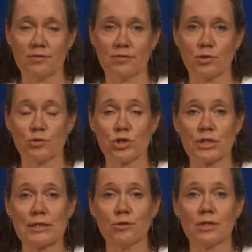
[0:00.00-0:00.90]
So
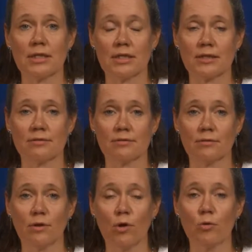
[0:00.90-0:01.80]
just looking at
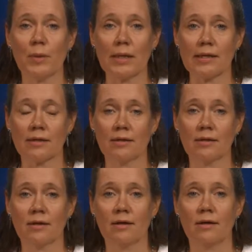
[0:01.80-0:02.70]
globally
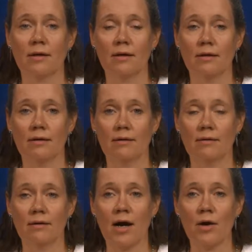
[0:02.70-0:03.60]

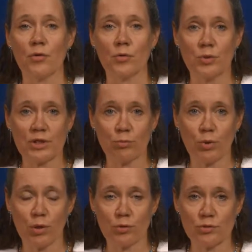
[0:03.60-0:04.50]
how the wind
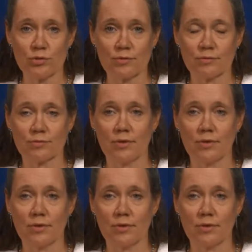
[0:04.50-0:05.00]
blows,